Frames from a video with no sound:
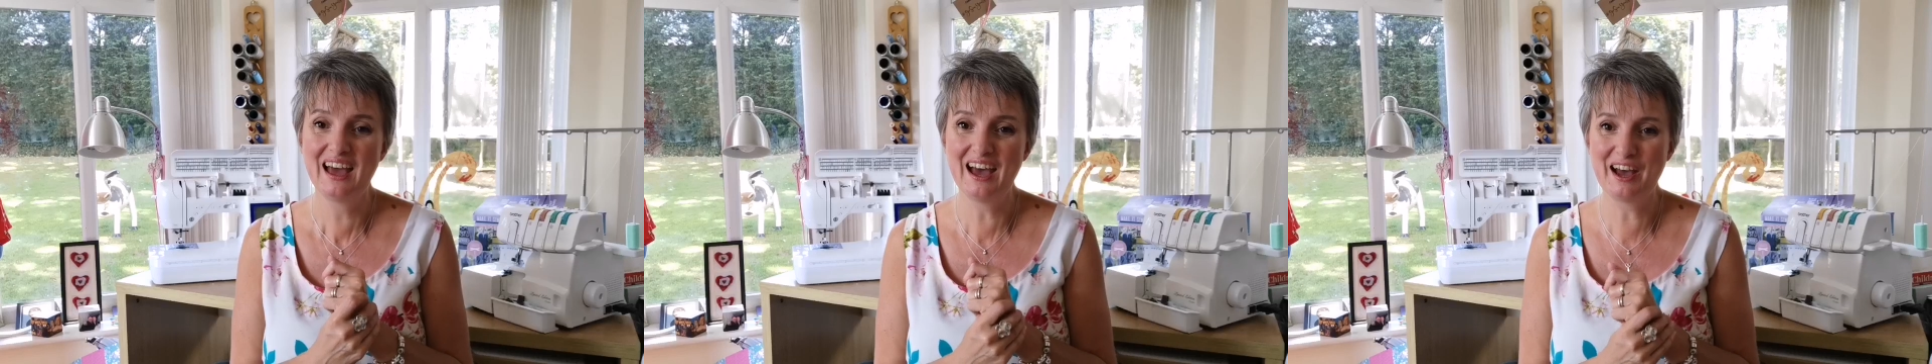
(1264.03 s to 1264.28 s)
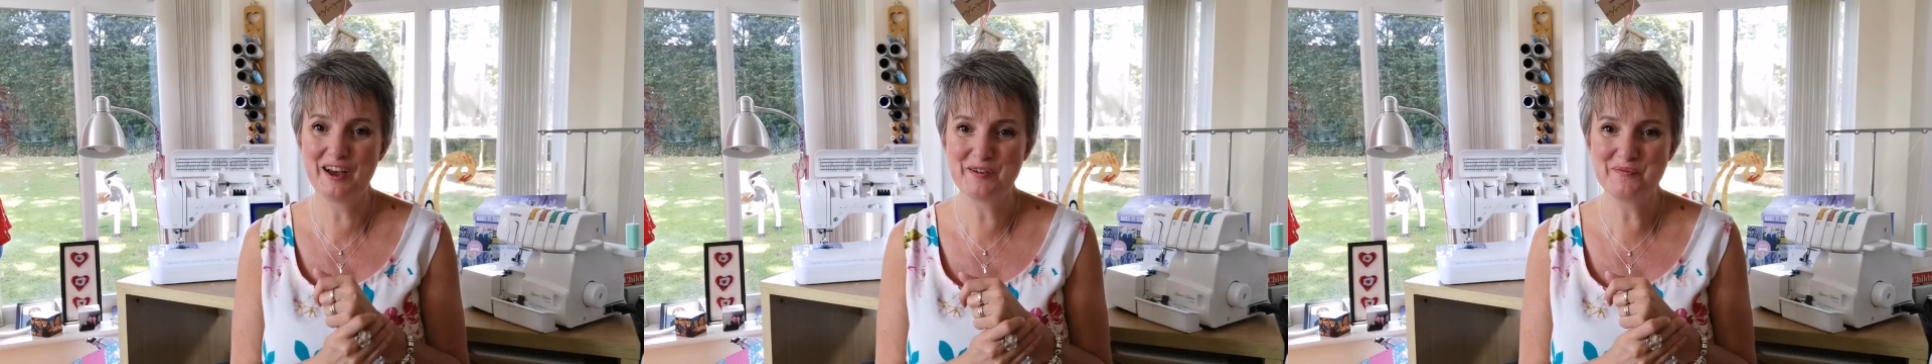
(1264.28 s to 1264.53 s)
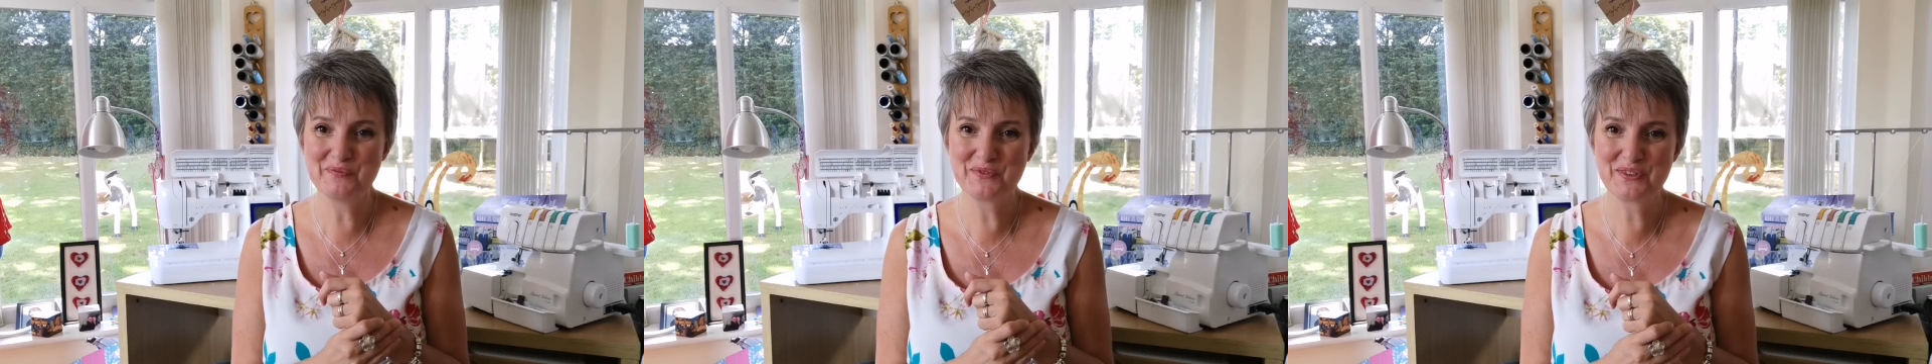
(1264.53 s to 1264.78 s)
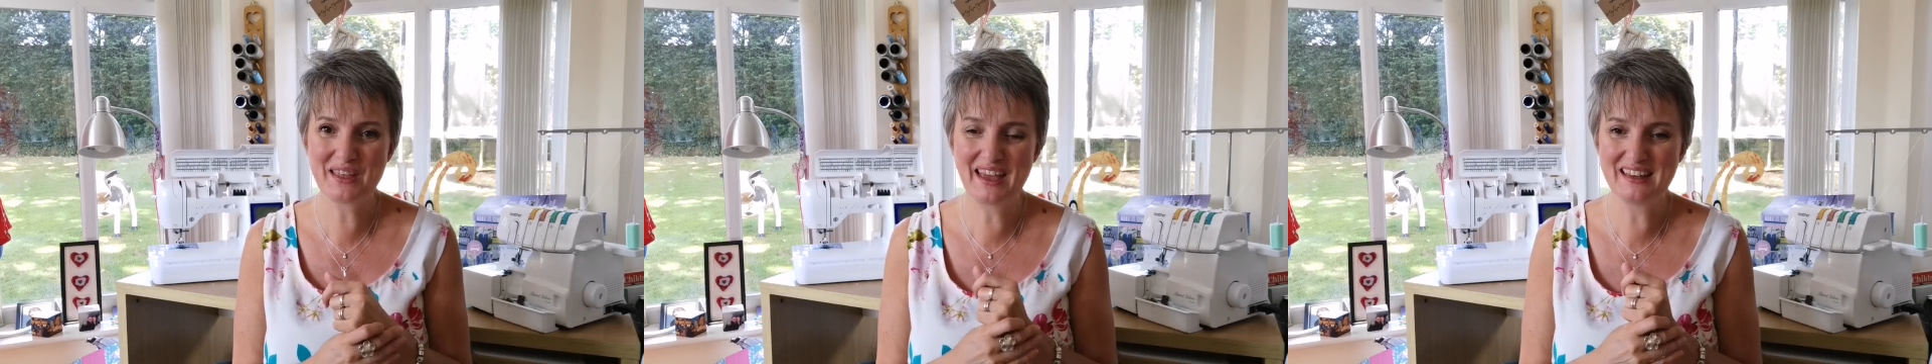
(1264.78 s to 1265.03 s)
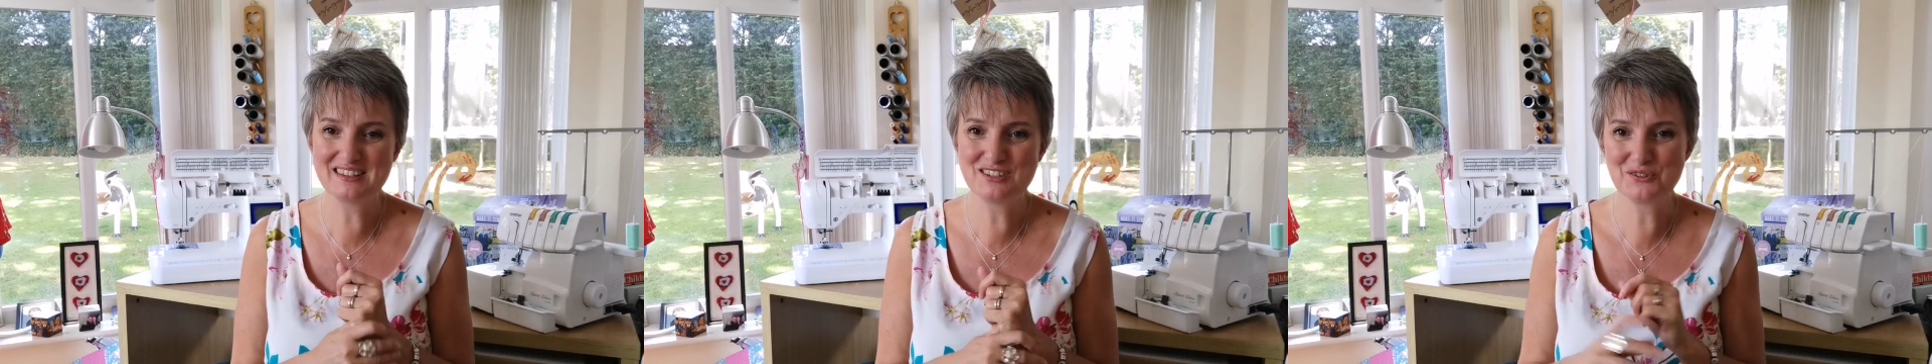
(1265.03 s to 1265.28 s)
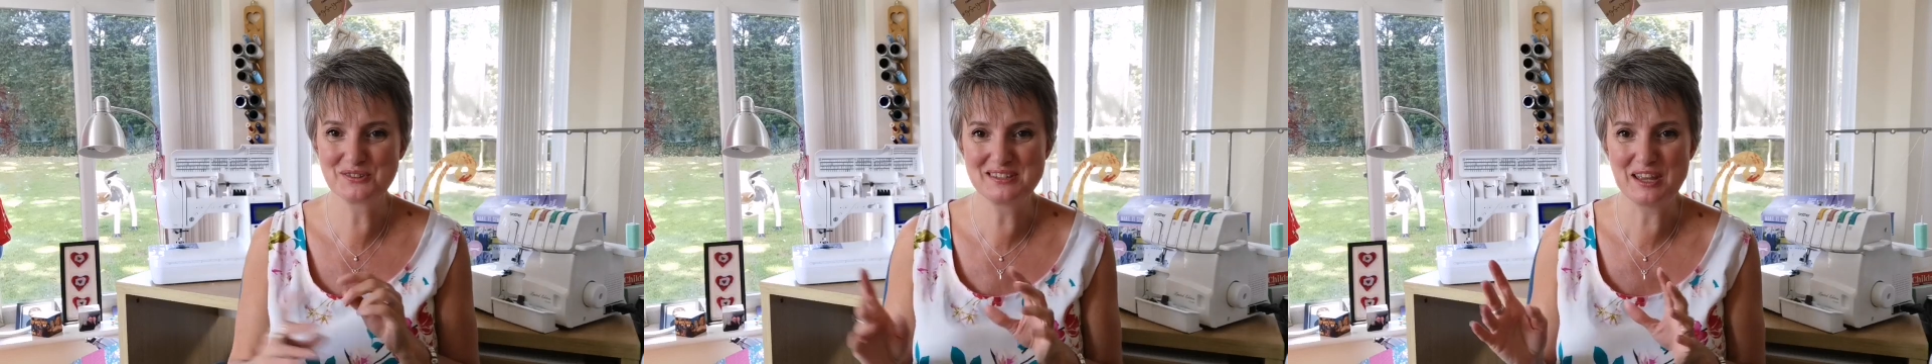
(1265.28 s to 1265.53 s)
and
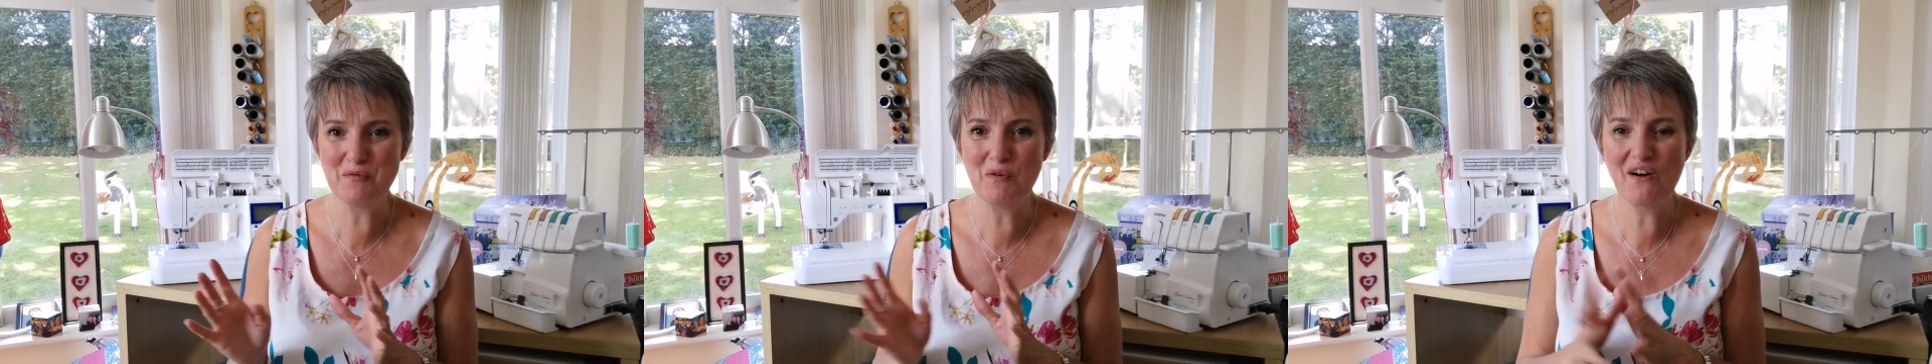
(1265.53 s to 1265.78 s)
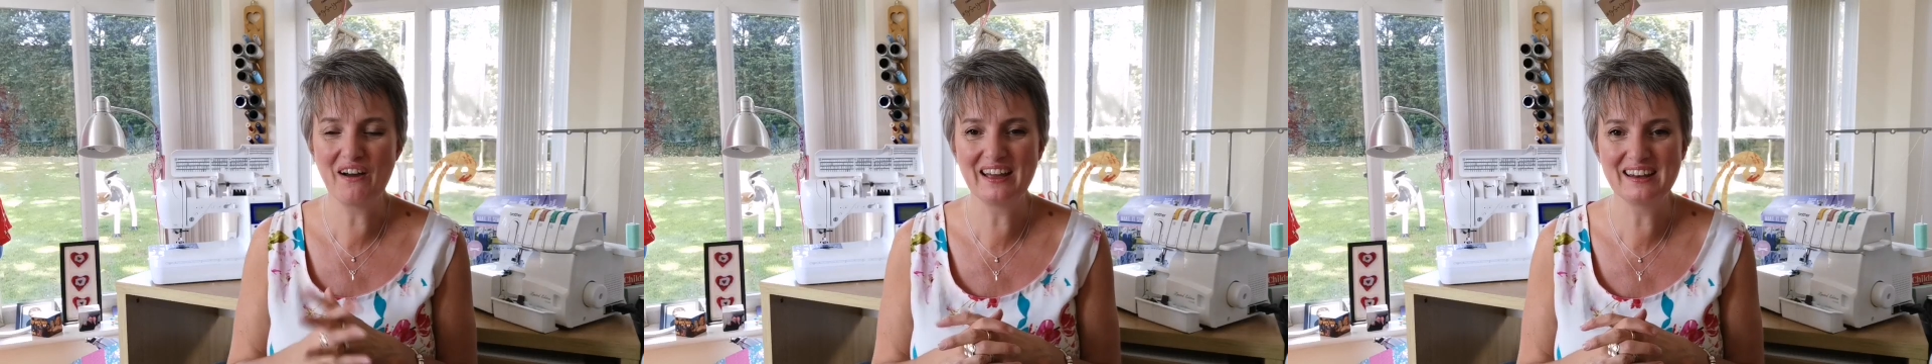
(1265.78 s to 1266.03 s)
you'll see why